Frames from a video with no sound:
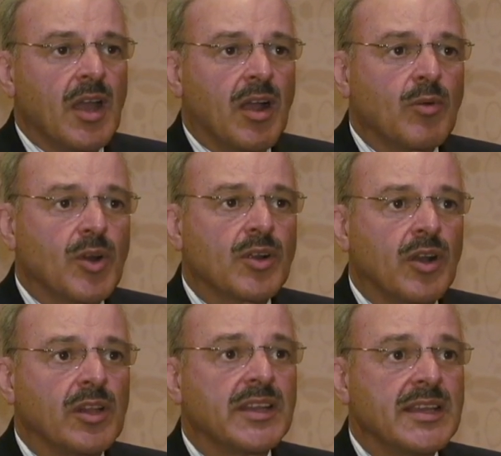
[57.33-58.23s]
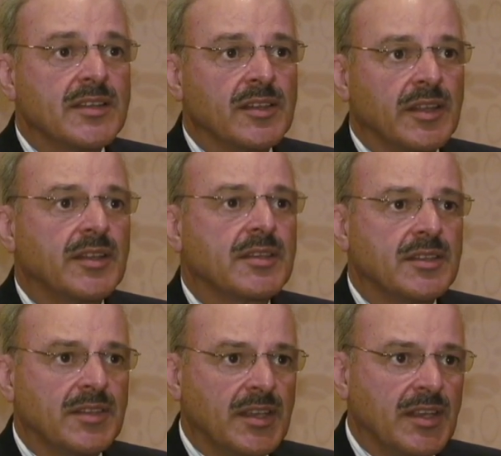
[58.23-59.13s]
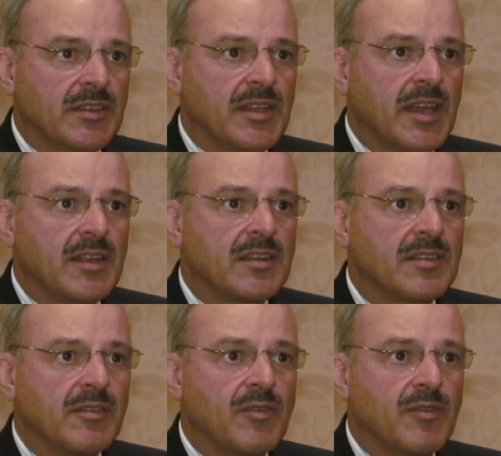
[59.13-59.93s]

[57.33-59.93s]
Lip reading: are what are called indolent disease. That is, they're